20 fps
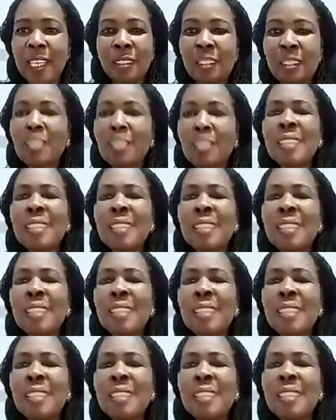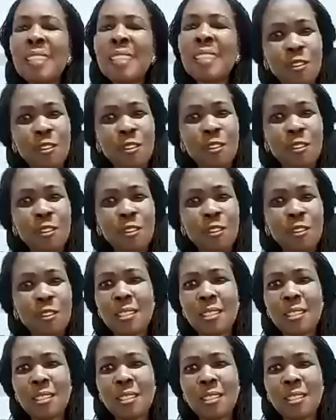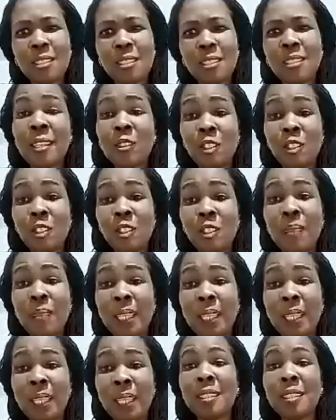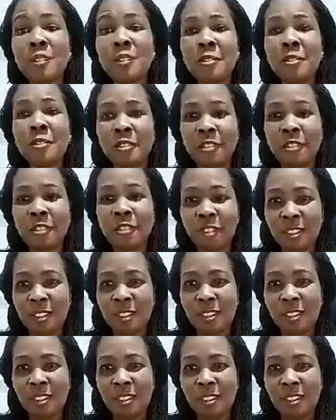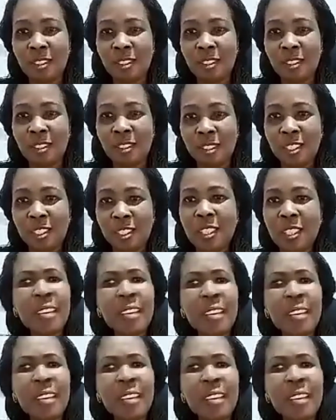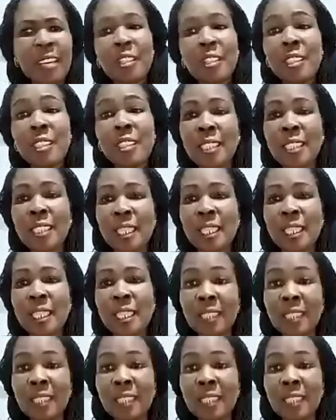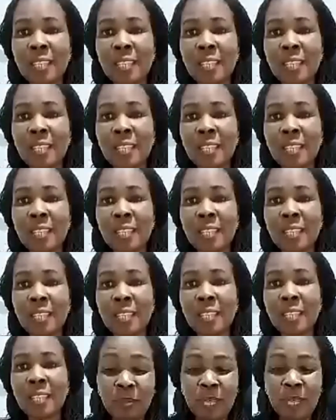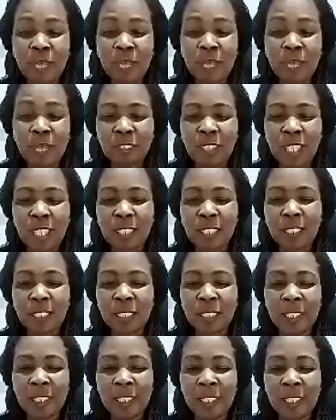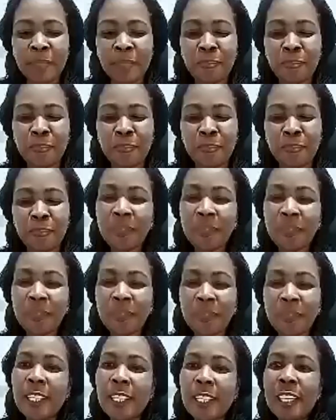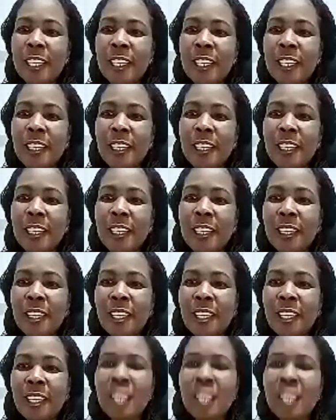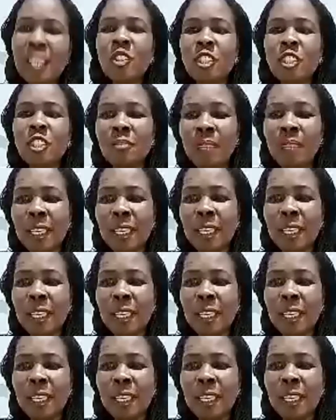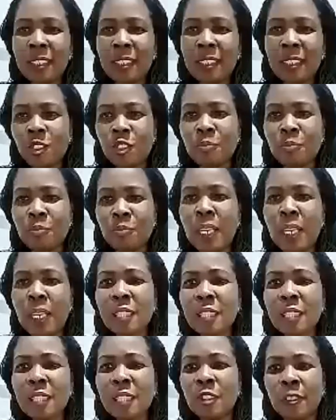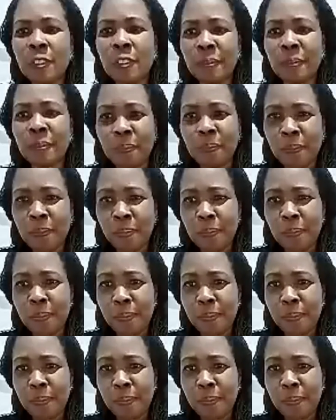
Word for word: I, young as I was, I told myself, I think I was 14 at the time. I told myself that uh, if the old man should pass on,